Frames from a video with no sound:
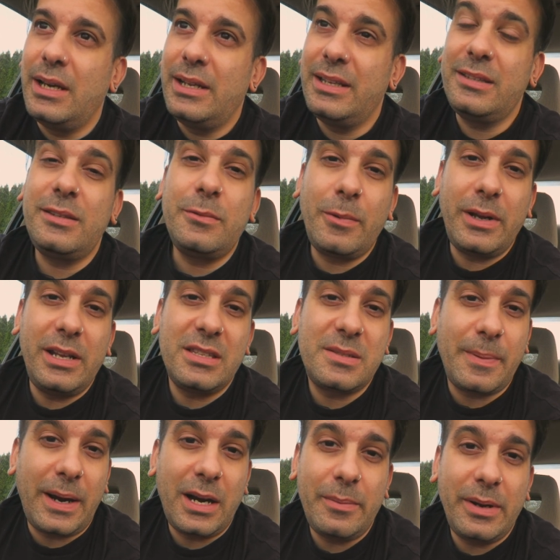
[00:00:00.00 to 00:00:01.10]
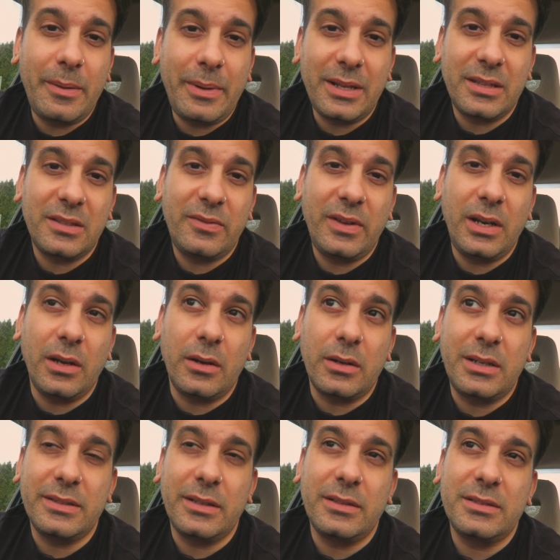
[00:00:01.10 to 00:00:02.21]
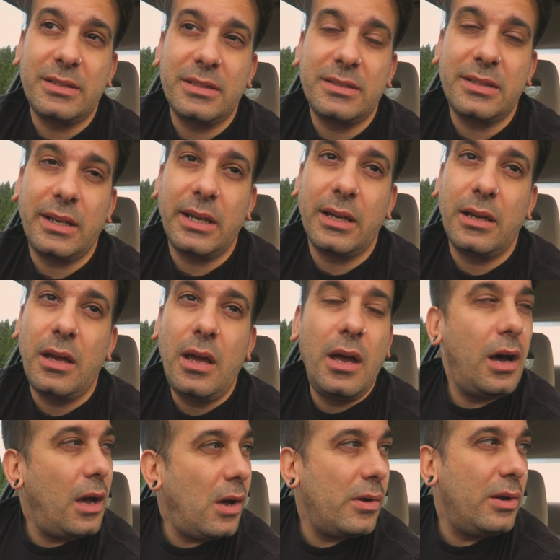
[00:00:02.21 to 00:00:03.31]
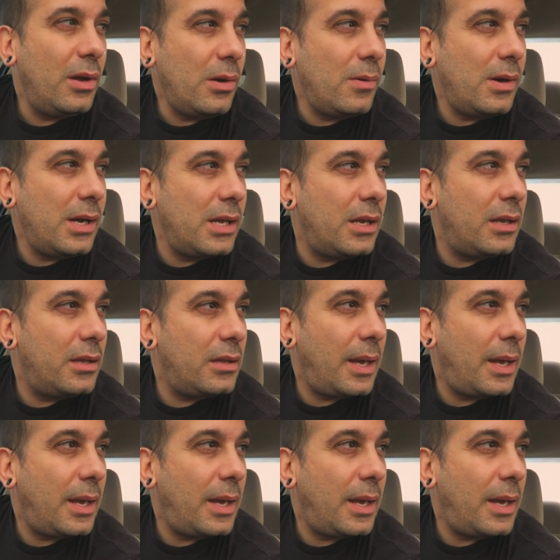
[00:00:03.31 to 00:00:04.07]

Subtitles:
This is what inspired me to make this video, because I was just like, oh, you know what?